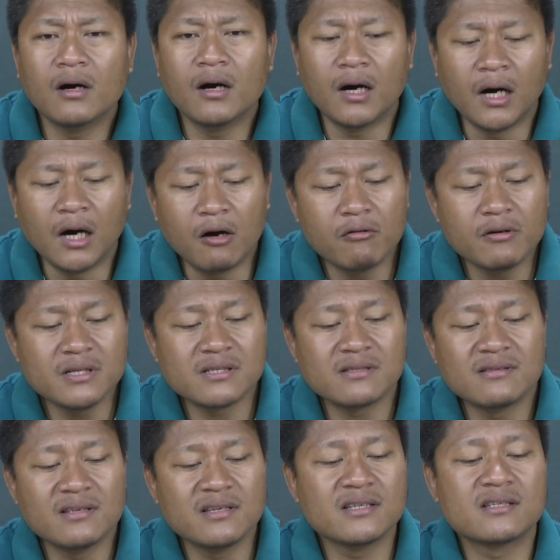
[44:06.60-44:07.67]
how is
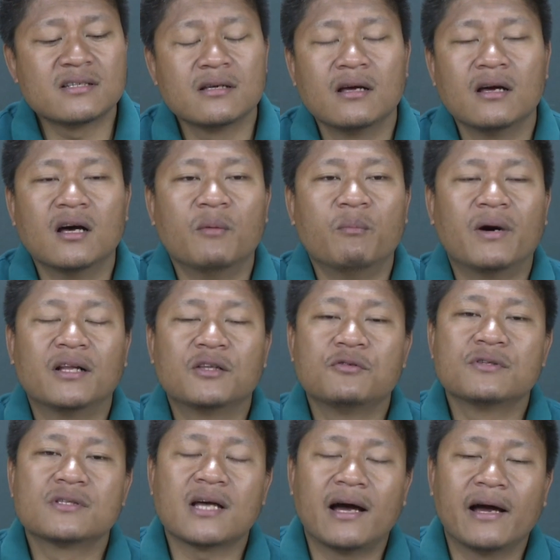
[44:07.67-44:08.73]
this
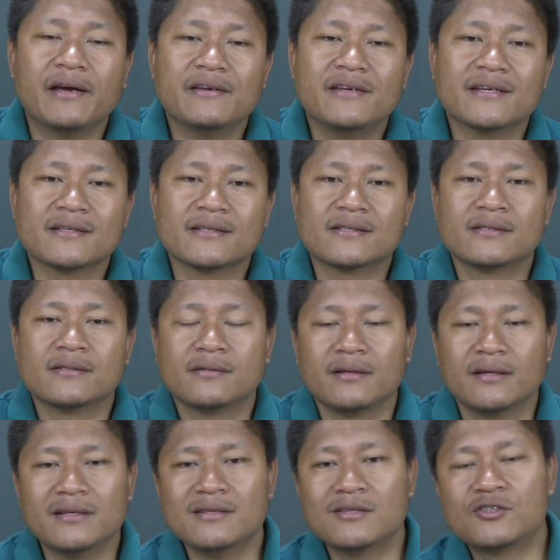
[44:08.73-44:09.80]
Malthus' ideas
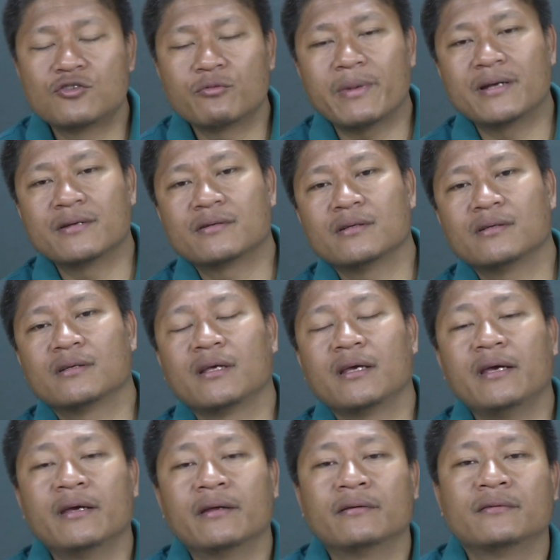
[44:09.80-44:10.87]
instrumental
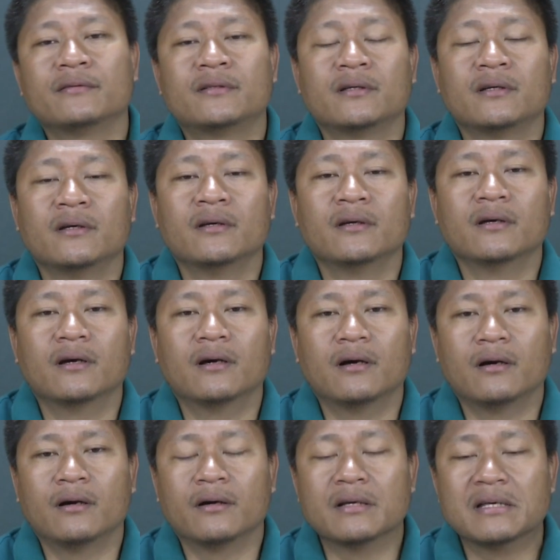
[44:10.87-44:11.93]
in
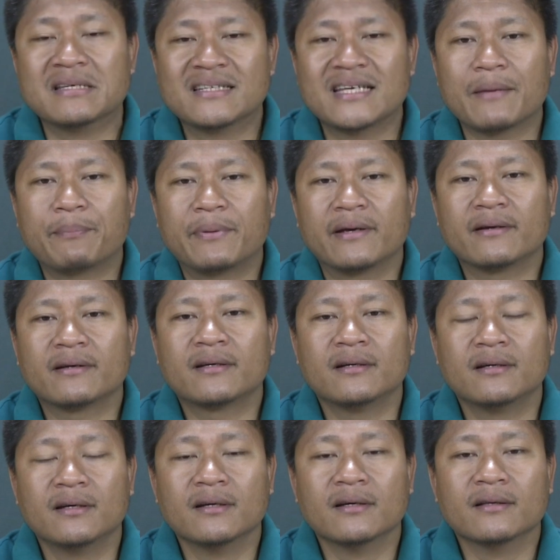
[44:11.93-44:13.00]
shaping
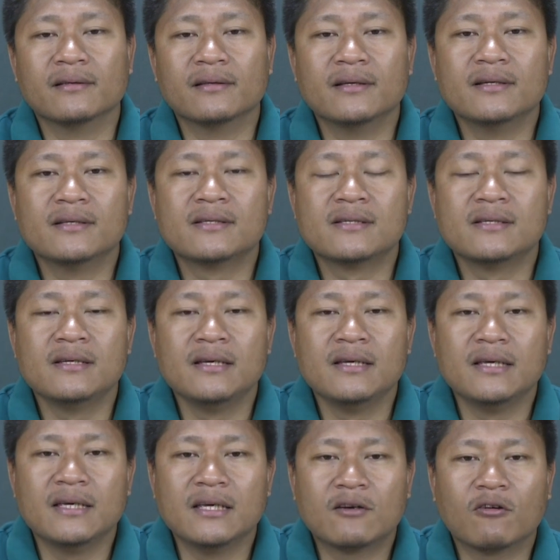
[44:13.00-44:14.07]
this
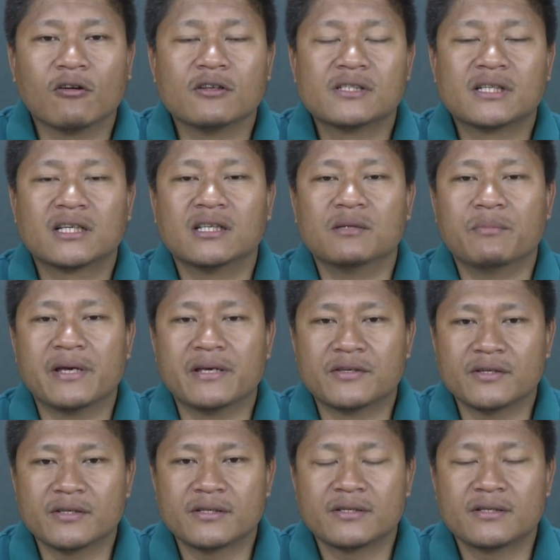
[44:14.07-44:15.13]
ecological
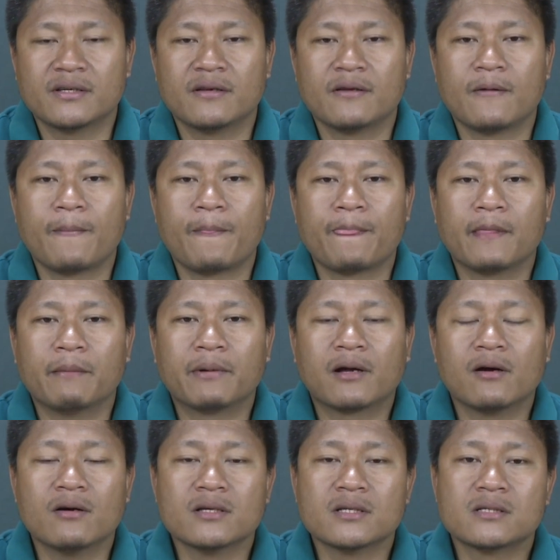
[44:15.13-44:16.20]
basis?
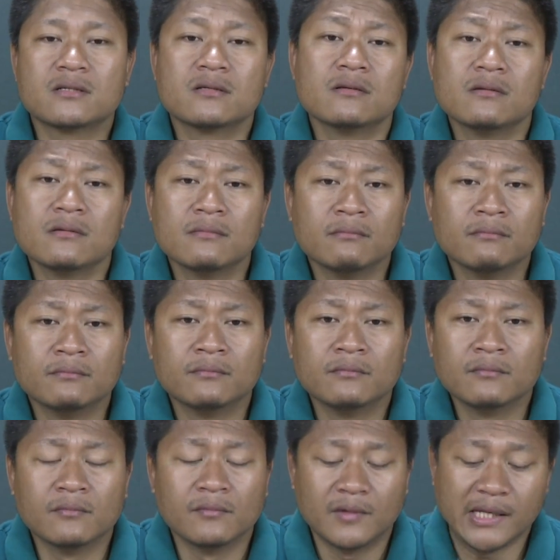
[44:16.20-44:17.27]
Because
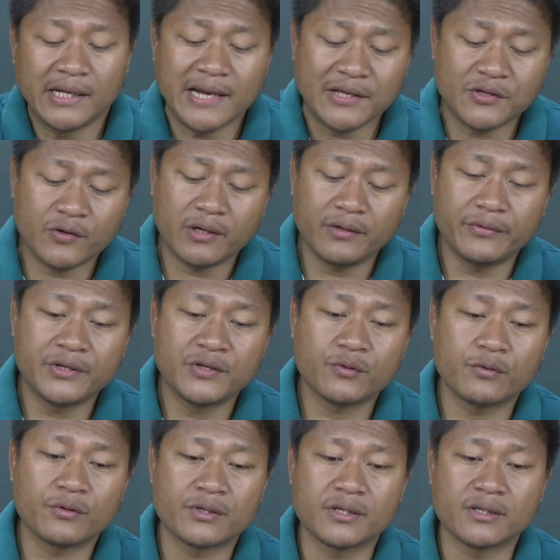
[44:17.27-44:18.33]
the natural
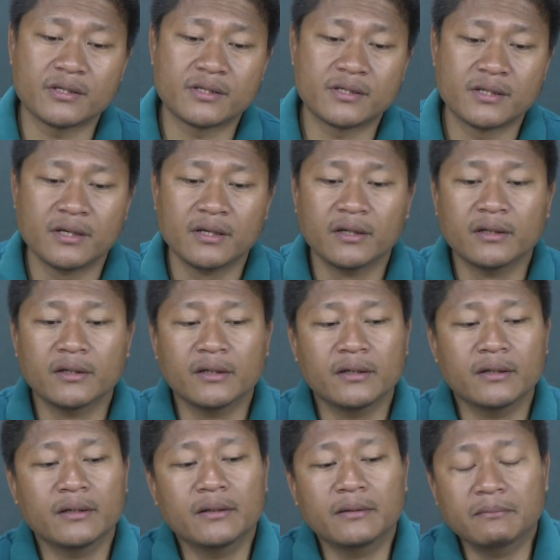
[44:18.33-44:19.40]
resources
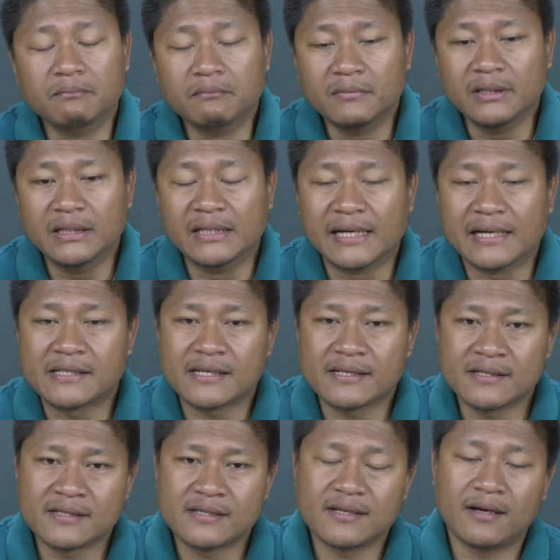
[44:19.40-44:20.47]
in a
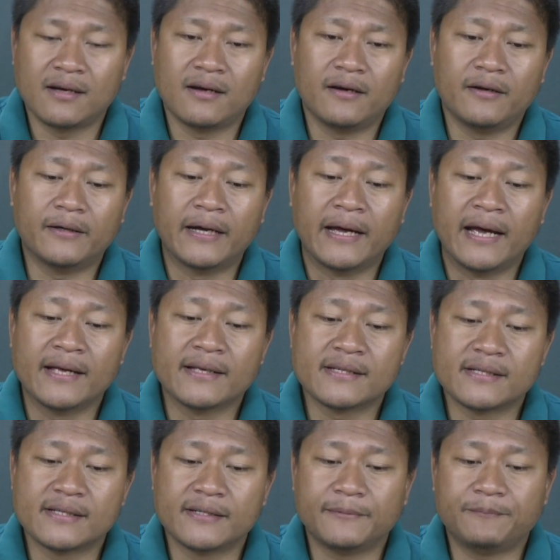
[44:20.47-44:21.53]
sense
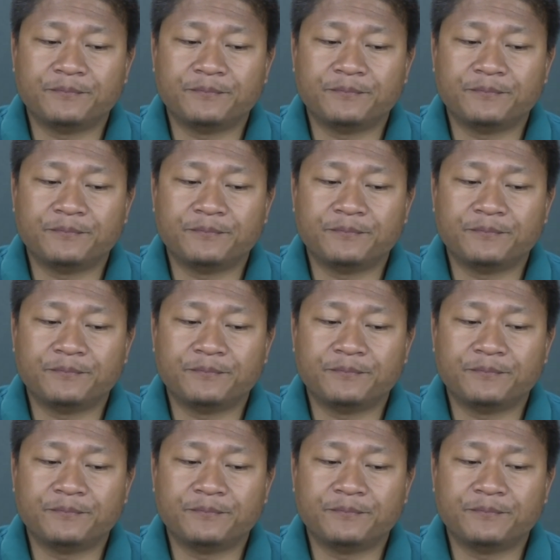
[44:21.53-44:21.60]
has